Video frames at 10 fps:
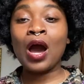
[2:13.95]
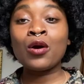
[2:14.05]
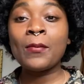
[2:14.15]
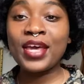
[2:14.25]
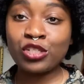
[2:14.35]

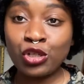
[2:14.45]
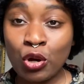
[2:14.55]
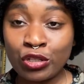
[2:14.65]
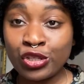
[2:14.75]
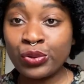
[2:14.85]
I'll make
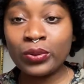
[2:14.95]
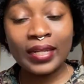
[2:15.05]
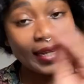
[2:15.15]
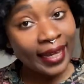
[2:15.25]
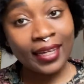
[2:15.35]
sure to
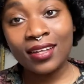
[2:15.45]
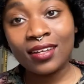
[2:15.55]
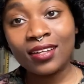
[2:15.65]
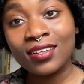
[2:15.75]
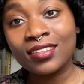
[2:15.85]

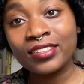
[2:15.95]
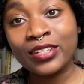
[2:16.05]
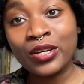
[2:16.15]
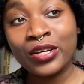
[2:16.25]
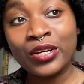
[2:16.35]
link
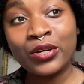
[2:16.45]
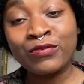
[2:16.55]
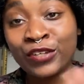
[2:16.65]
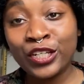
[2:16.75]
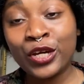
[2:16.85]
the
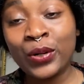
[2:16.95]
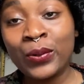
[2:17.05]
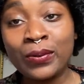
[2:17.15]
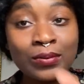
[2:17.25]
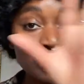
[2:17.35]

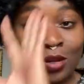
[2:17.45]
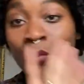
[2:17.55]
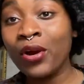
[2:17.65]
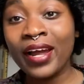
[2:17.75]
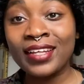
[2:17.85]
video
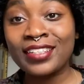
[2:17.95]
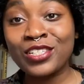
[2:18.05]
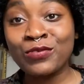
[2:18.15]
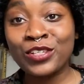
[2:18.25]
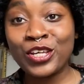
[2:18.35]
somewhere in
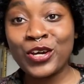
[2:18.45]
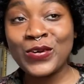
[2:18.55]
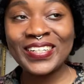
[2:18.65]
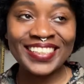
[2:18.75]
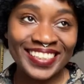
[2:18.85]
this video.